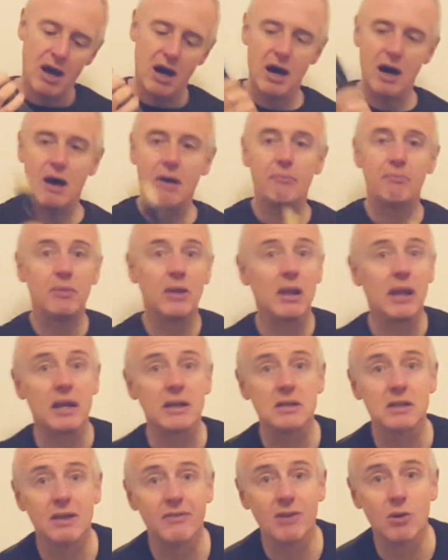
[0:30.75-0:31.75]
Uh,
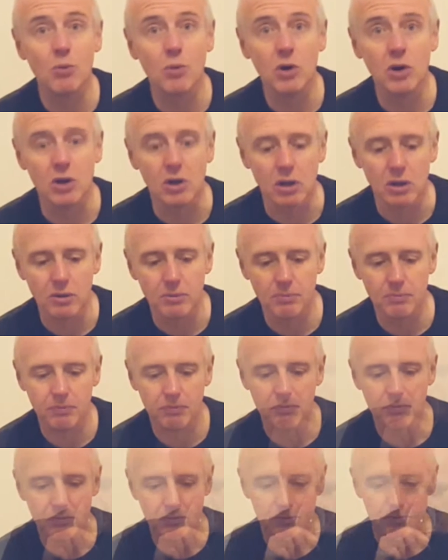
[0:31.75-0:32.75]
let's give it a whirl
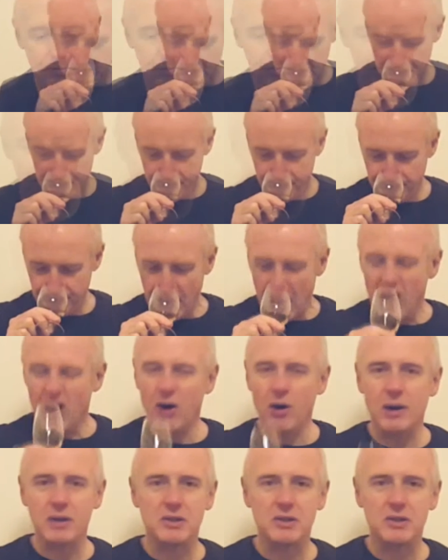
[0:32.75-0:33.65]
oh,